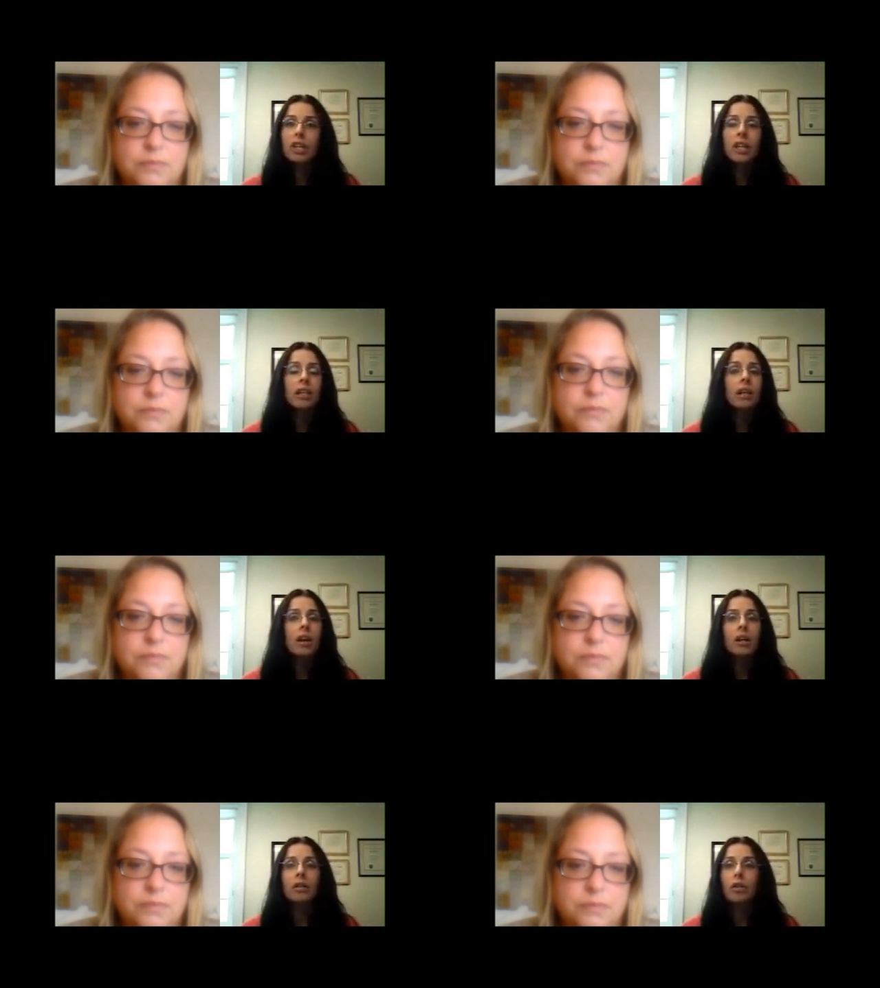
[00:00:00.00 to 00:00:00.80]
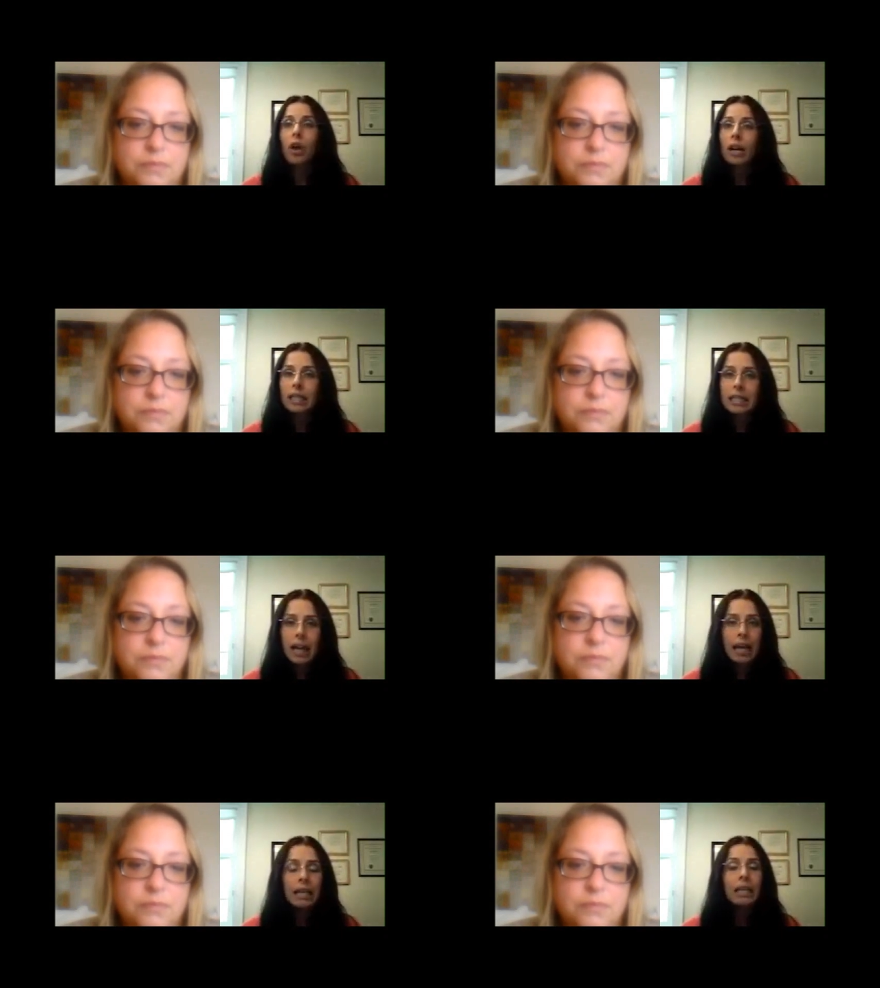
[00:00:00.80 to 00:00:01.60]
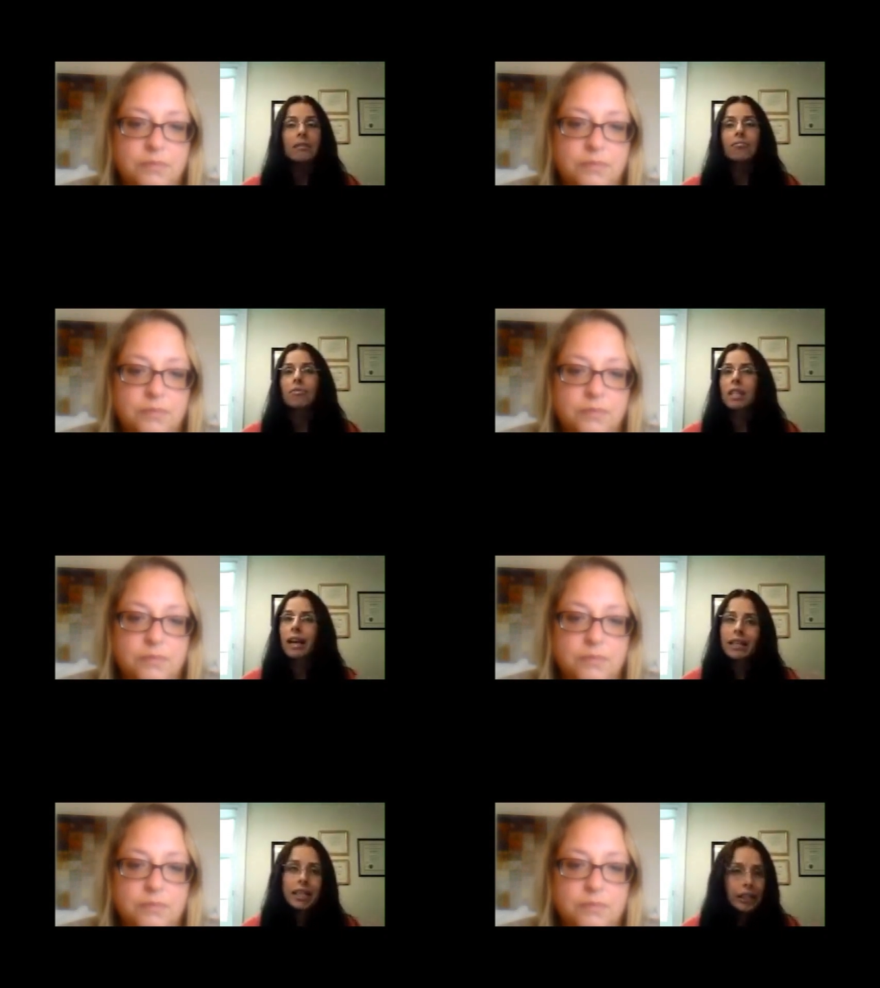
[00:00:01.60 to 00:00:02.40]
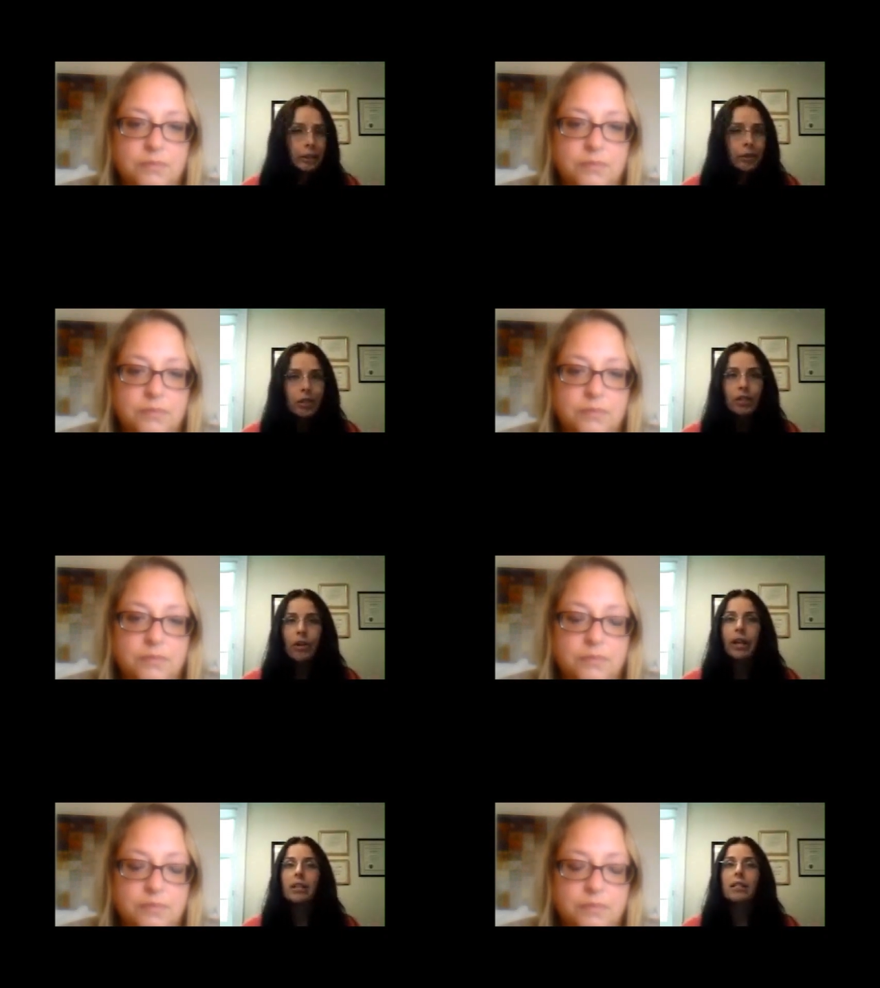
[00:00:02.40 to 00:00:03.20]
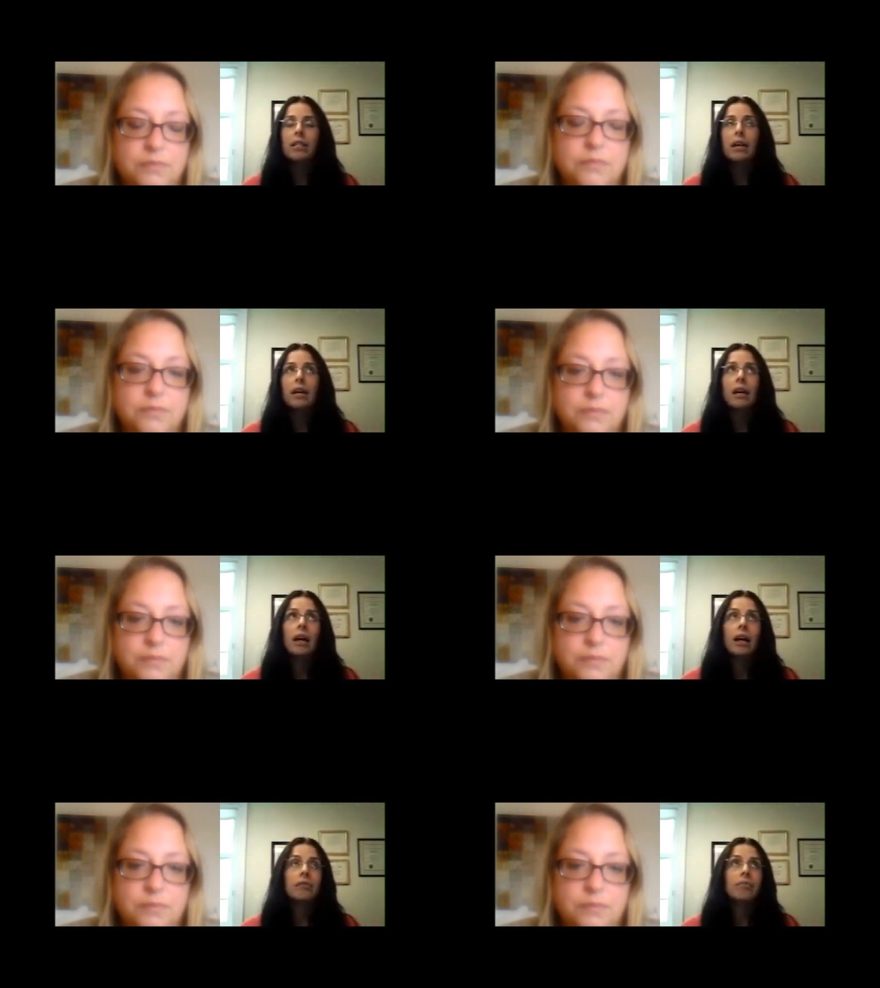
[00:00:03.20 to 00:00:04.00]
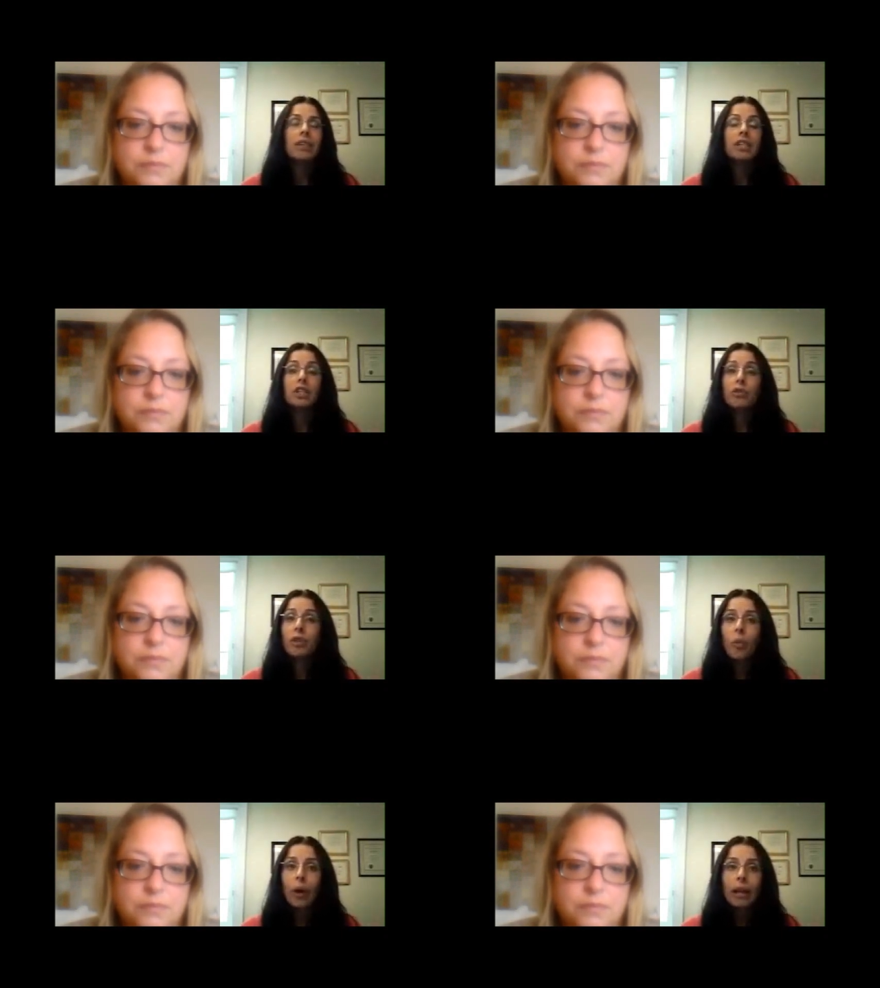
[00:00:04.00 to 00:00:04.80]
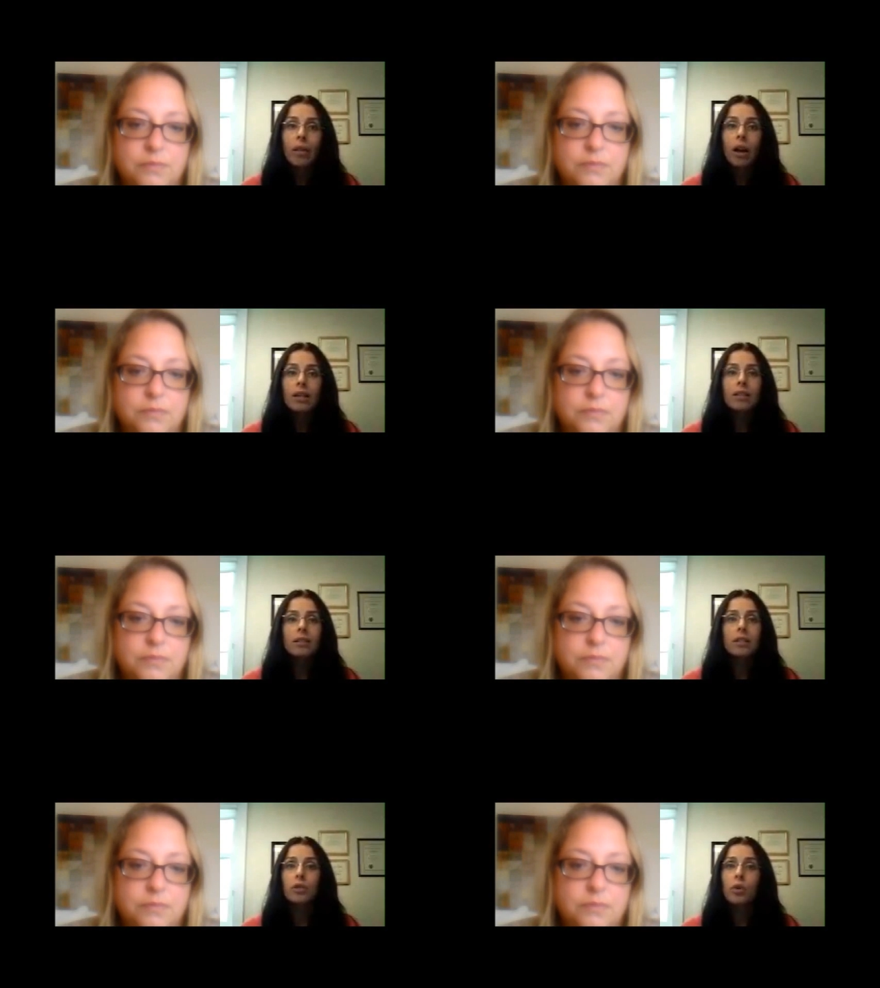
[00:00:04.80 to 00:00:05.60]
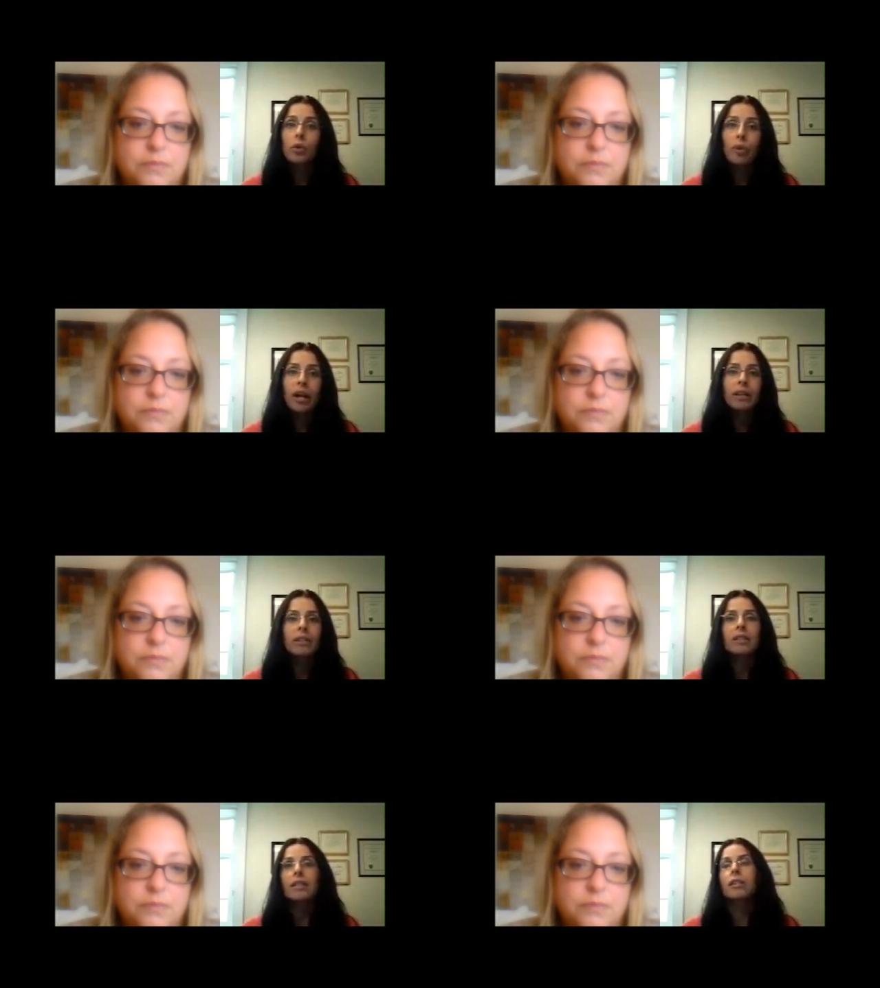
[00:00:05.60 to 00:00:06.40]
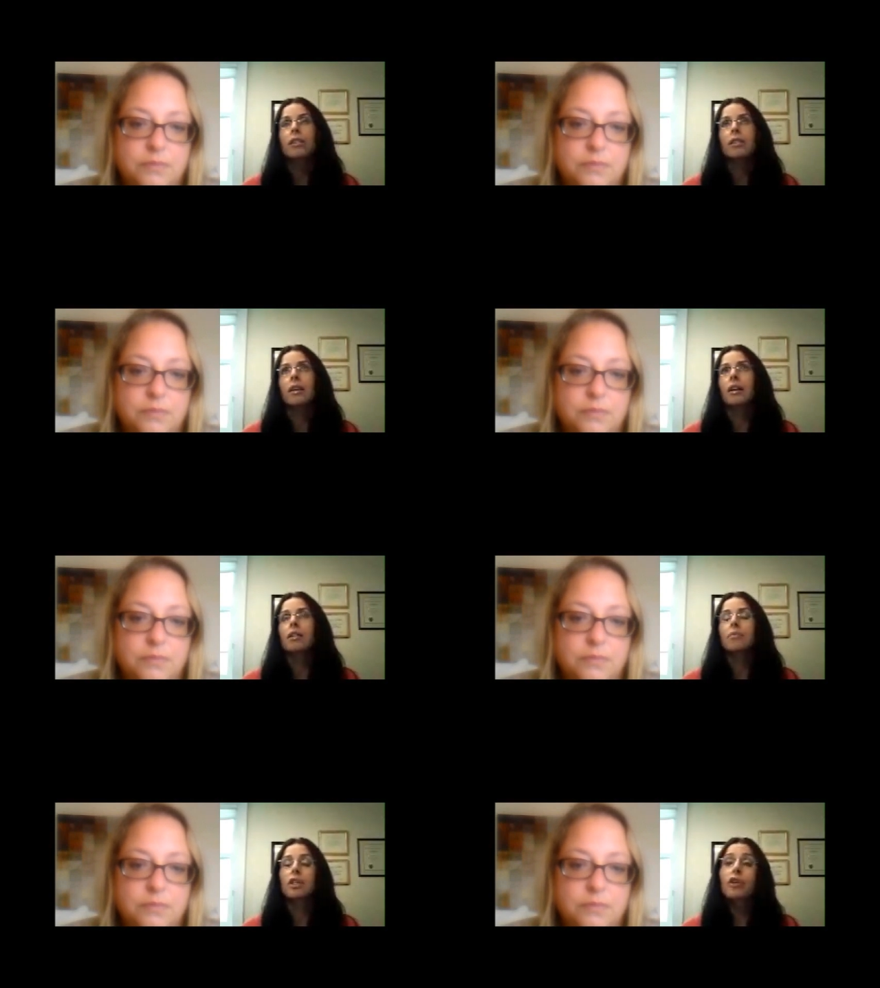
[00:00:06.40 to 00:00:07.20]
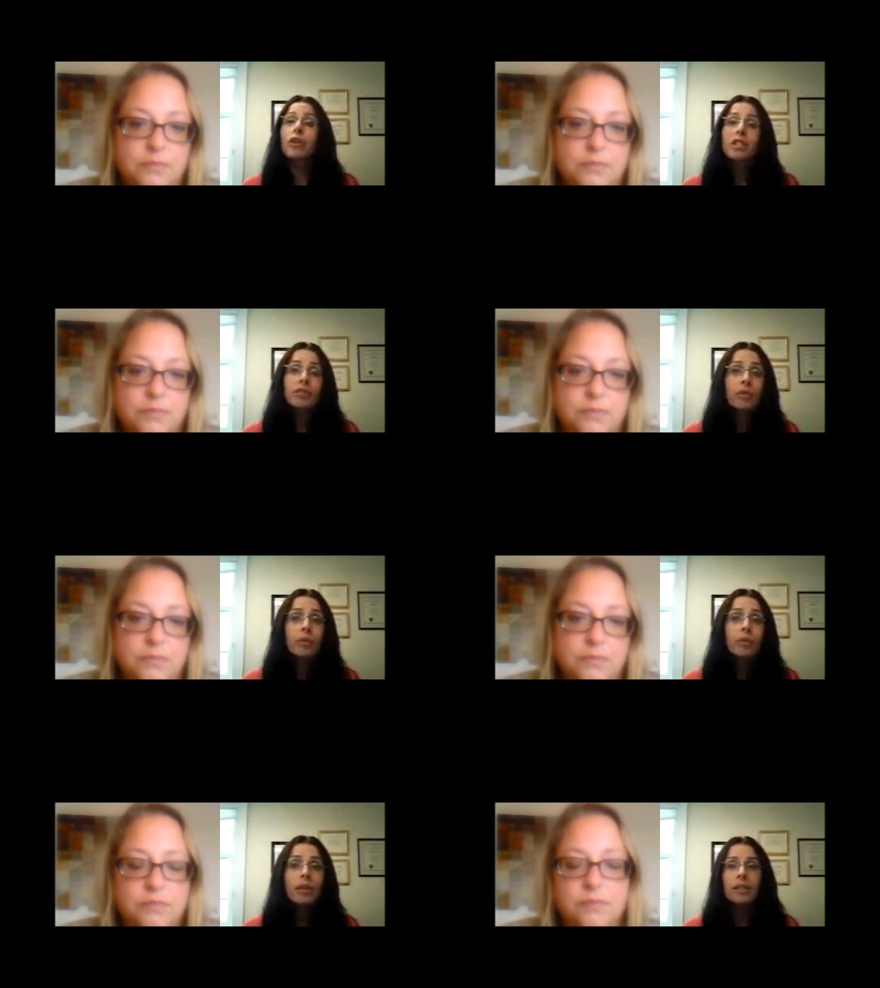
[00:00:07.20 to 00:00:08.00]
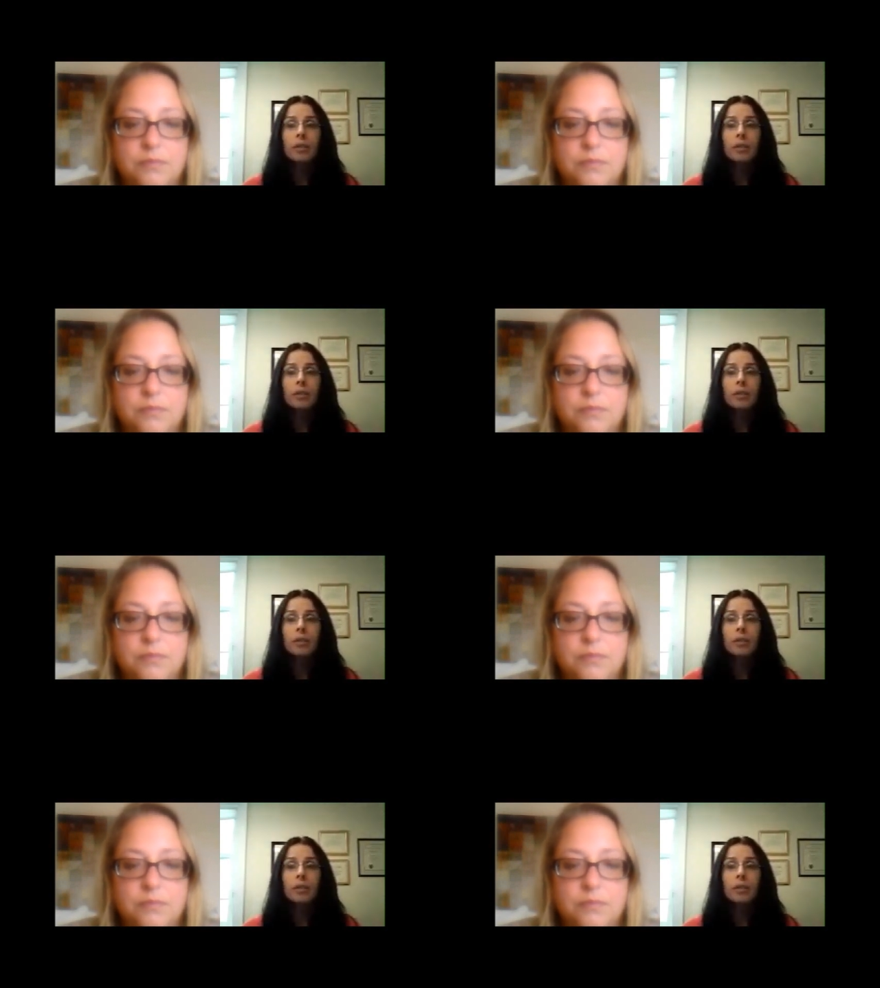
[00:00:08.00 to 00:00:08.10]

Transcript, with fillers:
Speaker 1: chronic dieting, dietary restraint, extreme weight loss control practices, increased food consumption.